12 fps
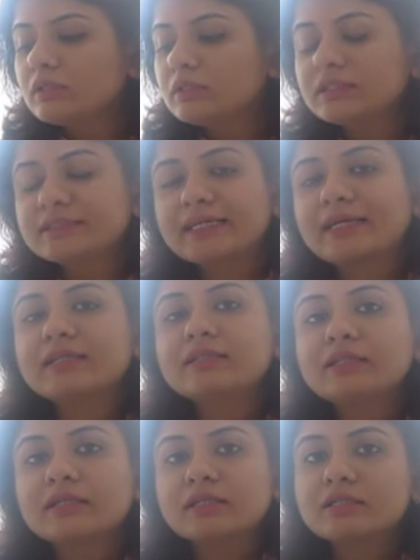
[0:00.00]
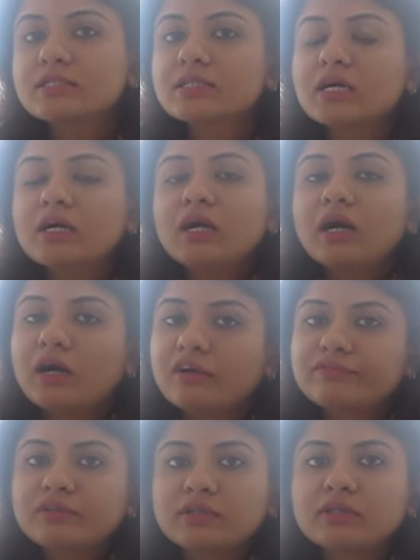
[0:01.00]
The second thing is,
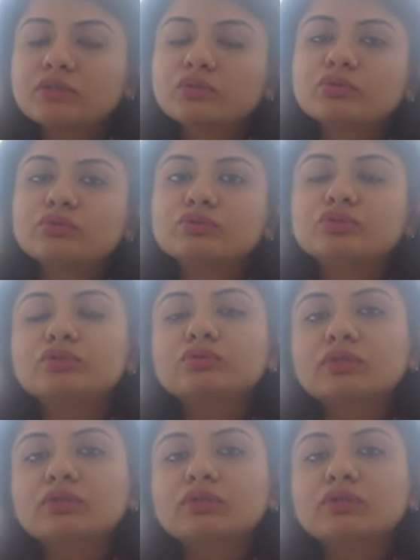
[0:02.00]
after intercourse you